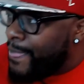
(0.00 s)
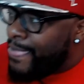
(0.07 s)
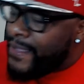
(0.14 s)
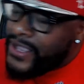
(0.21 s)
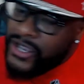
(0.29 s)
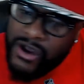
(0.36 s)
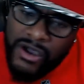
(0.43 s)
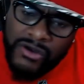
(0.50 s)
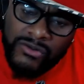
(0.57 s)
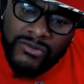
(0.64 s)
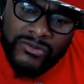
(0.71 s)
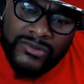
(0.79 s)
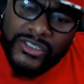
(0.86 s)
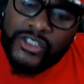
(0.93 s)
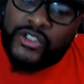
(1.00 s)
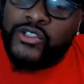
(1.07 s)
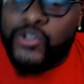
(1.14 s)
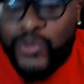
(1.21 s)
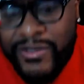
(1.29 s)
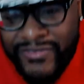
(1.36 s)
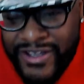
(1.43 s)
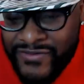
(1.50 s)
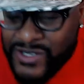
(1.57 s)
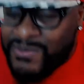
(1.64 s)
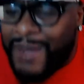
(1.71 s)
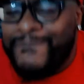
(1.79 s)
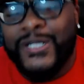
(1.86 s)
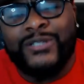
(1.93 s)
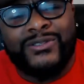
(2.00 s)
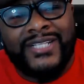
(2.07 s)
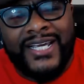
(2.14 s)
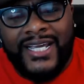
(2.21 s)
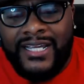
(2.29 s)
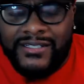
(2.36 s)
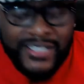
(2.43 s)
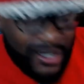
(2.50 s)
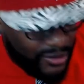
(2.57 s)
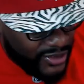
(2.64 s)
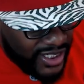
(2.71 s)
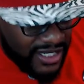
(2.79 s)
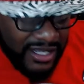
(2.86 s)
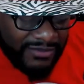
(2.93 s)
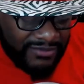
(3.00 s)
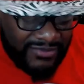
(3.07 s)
June 25th is my birthday. Turn up.